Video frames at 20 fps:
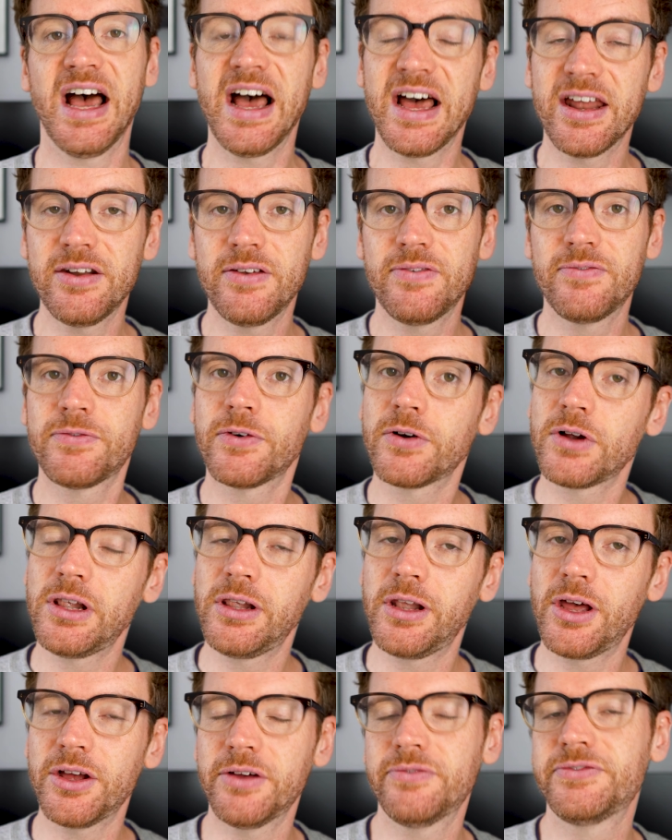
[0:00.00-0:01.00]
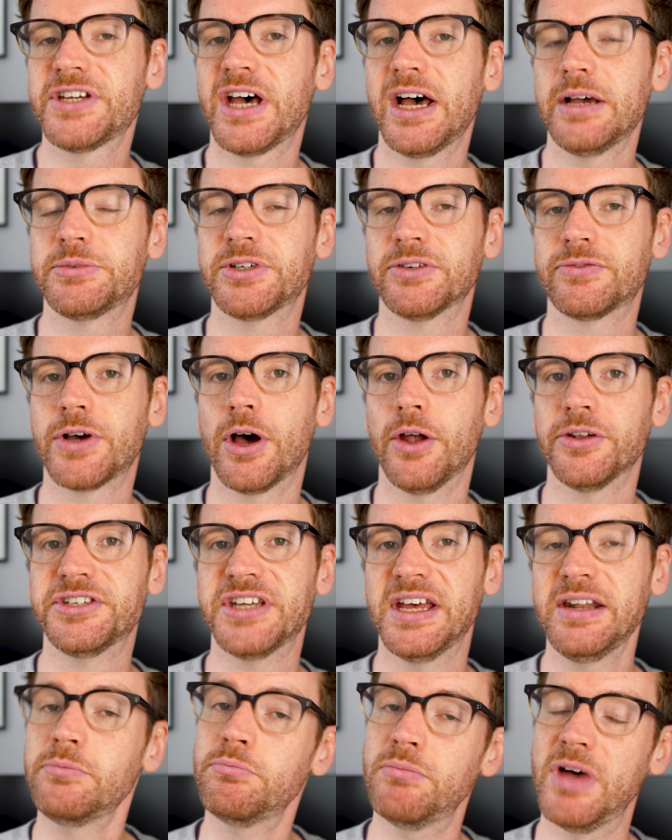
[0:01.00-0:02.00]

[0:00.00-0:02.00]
and for a lot of types of content,